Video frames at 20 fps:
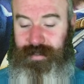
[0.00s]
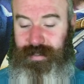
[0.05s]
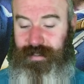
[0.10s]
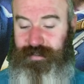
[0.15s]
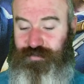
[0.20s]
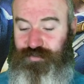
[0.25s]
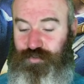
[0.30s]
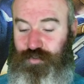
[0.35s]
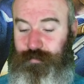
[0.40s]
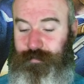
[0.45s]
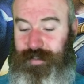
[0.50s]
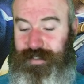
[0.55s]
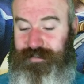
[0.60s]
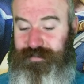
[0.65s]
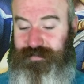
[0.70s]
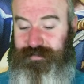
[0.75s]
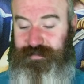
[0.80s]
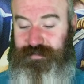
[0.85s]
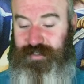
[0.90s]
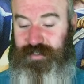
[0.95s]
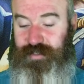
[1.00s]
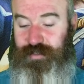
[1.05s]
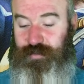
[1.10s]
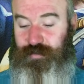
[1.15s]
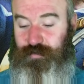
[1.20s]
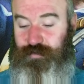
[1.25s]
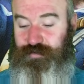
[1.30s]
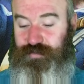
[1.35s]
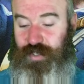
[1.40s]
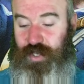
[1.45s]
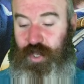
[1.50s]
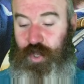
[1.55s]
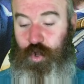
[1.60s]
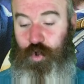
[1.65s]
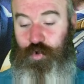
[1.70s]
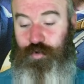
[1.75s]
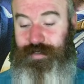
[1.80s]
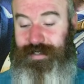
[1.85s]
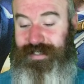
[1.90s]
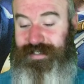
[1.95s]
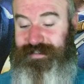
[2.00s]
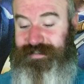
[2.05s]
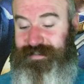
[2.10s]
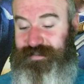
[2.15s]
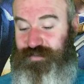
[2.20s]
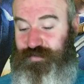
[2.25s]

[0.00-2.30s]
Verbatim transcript: Uh, Stormcast Eternals are organised